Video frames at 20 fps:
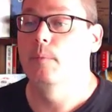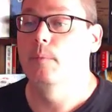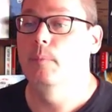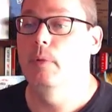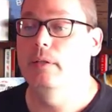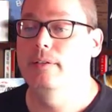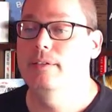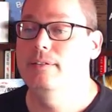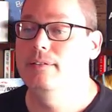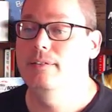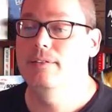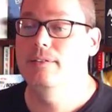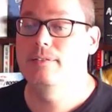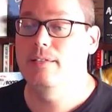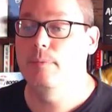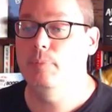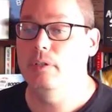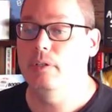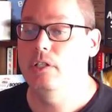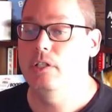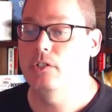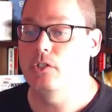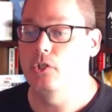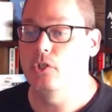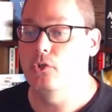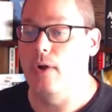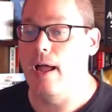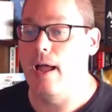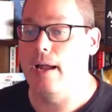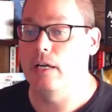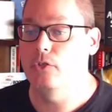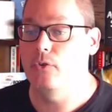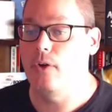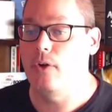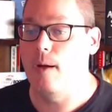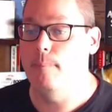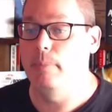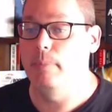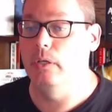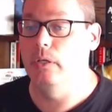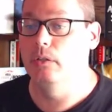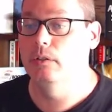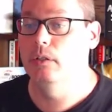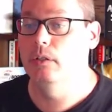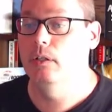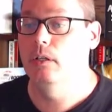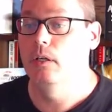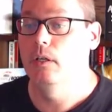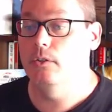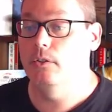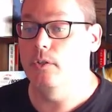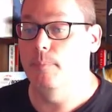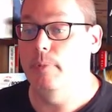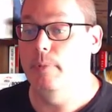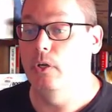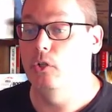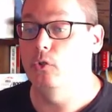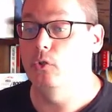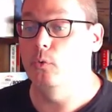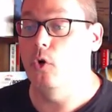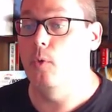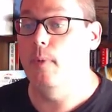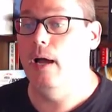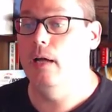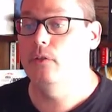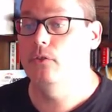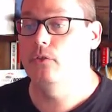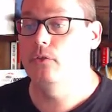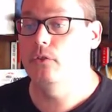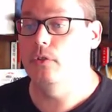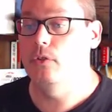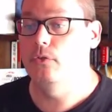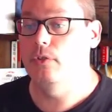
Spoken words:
But this is simply just a drag and drop builder. To build robots, you